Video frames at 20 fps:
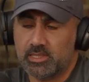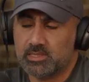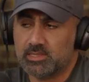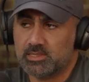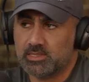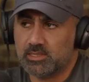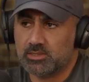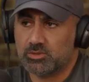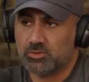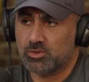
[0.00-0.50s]

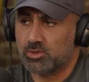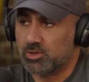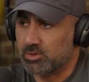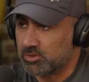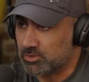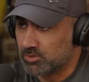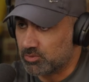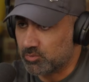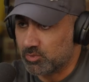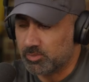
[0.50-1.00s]
Let's uh, talk
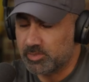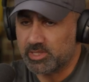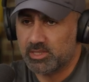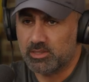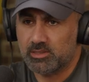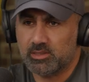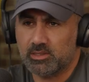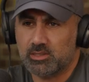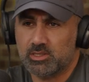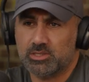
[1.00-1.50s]
or the women
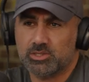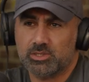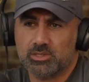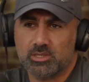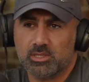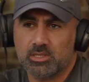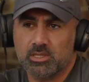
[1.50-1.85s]
in the region.